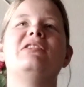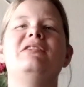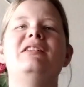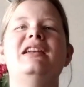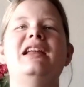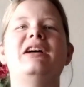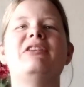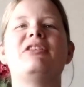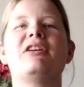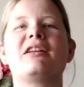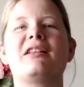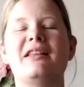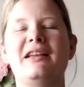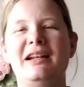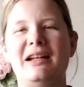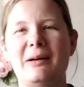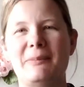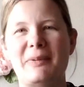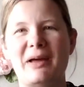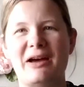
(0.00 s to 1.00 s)
never
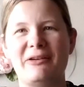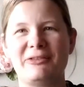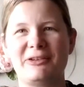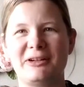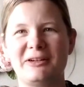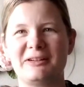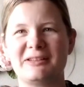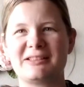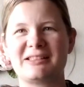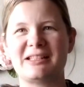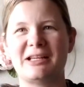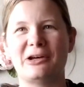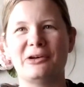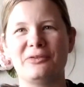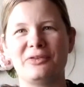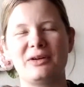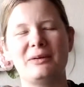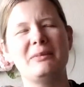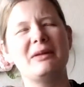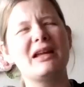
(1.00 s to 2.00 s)
clean up after
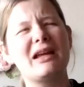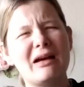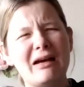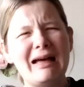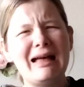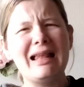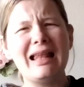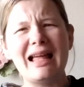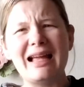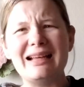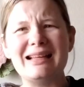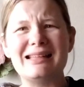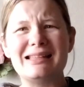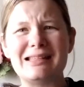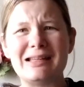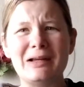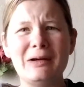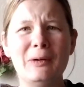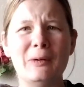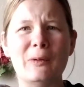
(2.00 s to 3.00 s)
yourself. And I'm like, oh, I
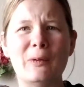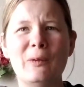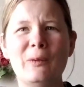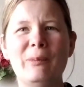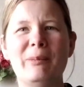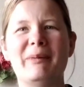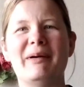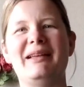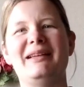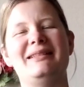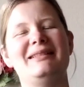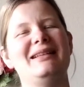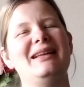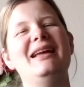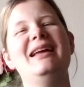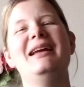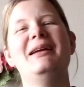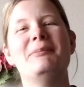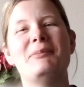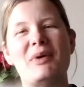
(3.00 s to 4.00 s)
do, but
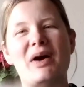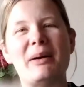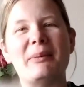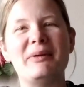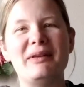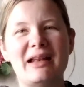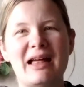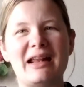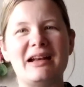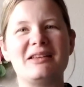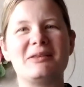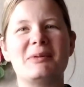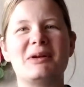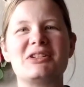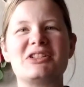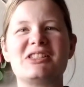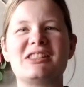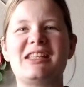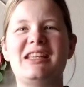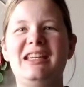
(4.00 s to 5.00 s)
probably not as
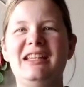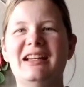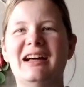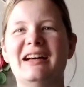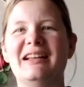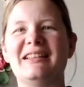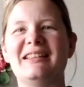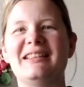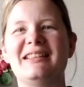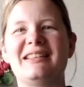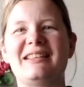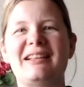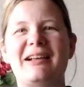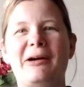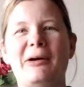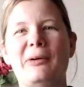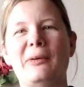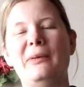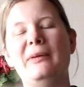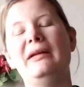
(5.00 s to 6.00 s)
much as he does.
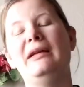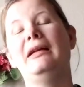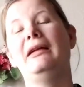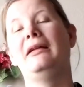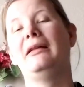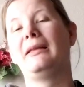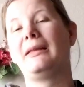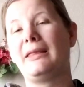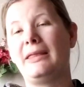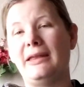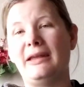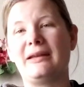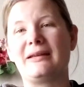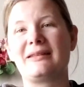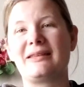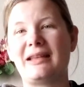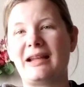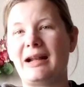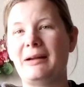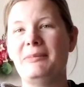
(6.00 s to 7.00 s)
So
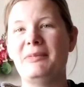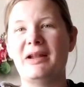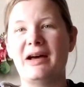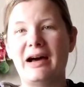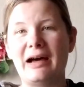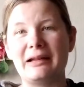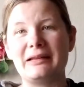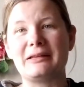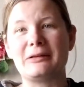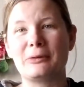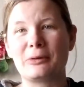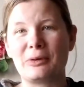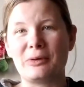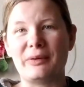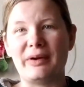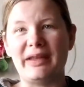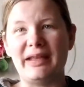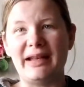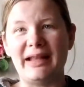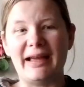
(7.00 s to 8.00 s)
things that I'm not so
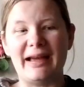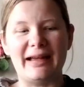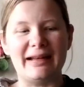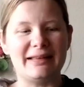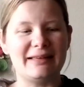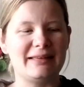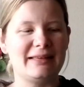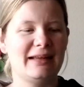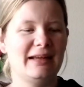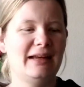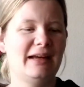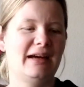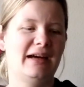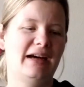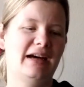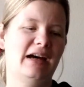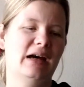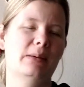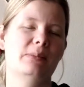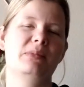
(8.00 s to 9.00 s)
great at.
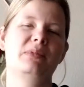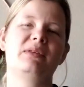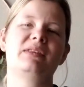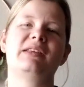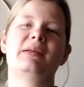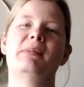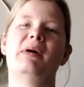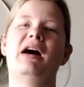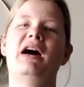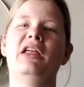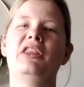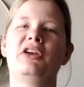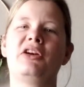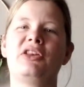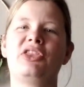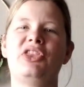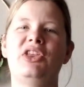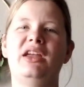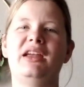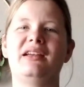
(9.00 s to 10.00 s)
Some
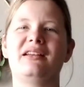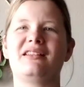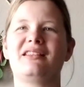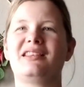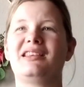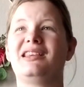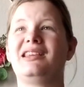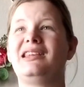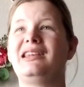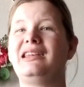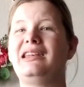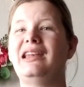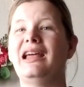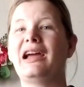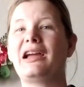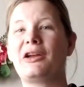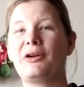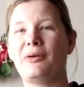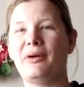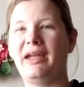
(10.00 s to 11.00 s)
other things.
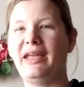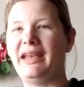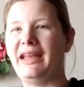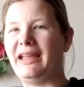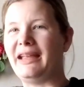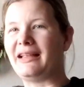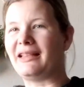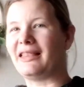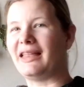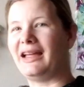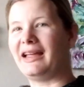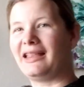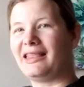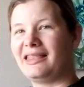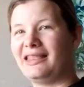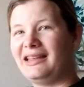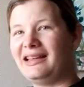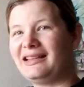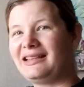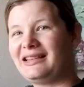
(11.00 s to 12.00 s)
Decorating, like
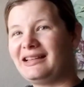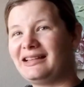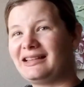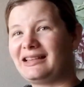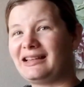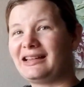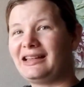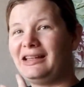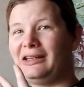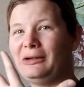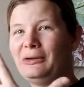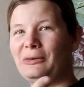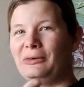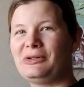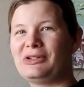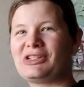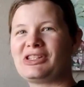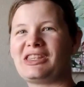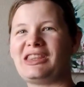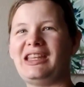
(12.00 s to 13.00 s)
this is a
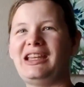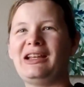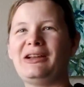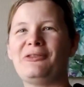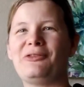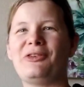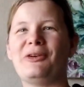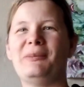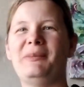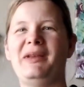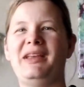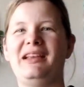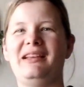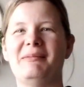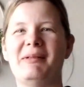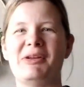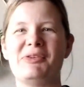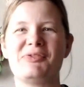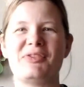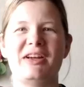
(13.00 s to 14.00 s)
huge thing for me.
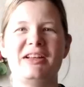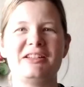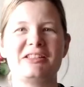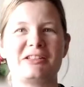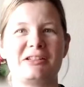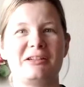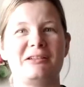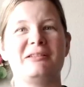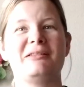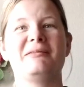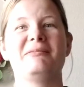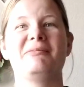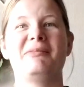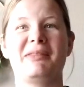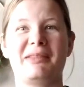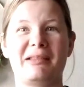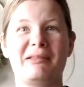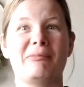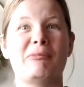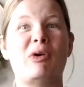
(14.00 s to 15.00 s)
My friends are
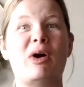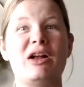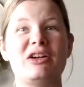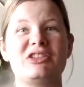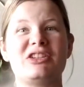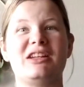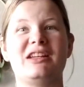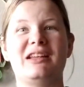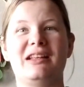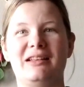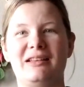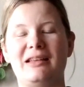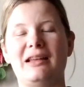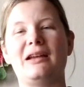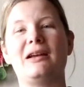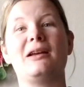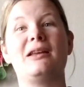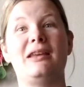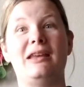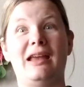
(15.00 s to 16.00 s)
watching and
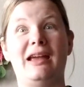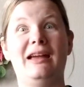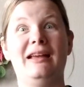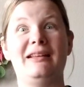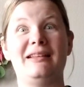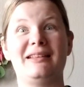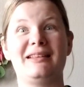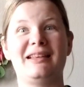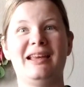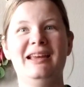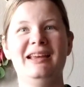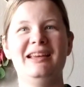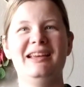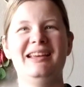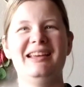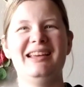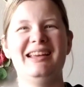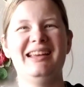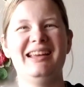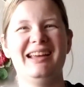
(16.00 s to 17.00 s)
saying yes.
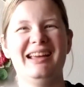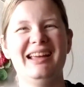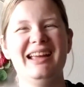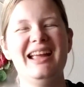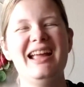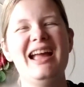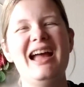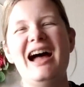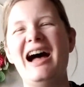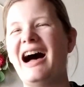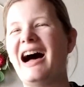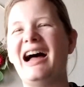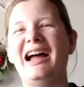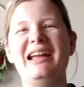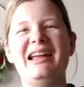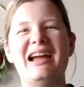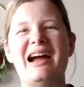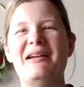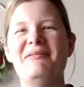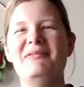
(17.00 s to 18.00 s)

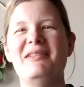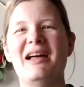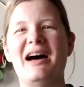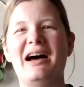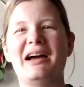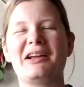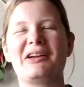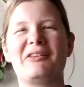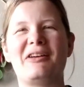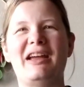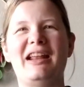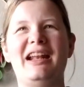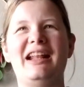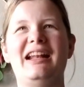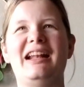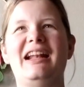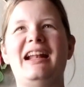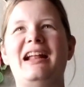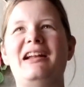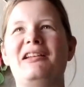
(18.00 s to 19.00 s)
I'm not great at
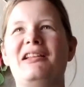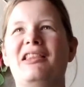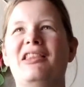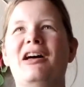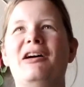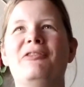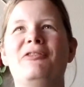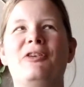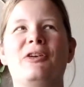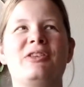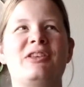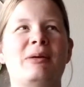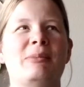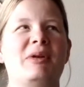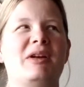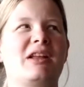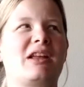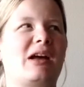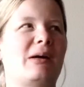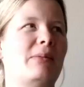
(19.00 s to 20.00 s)
it. I'd love for
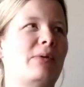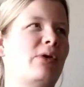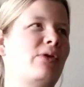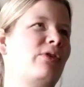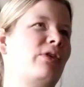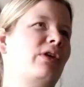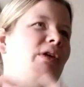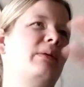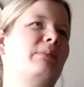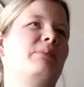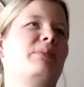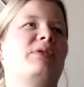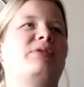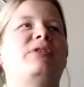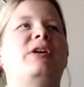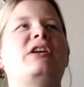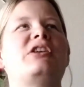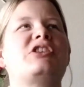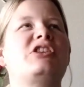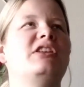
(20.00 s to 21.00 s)
someone to come over and
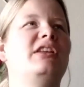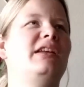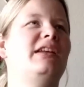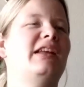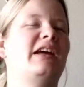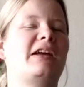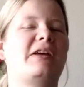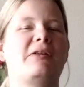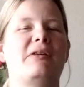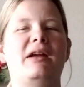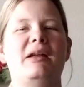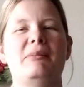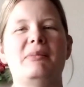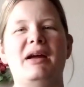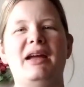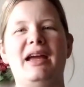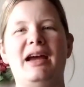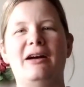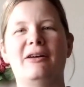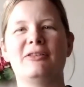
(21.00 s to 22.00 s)
professionally decorate
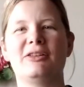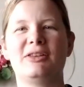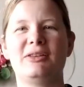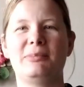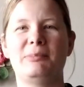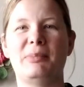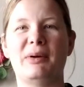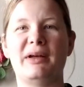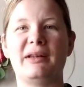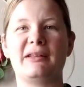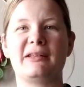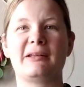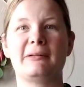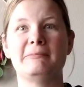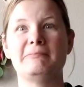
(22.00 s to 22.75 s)
my house, but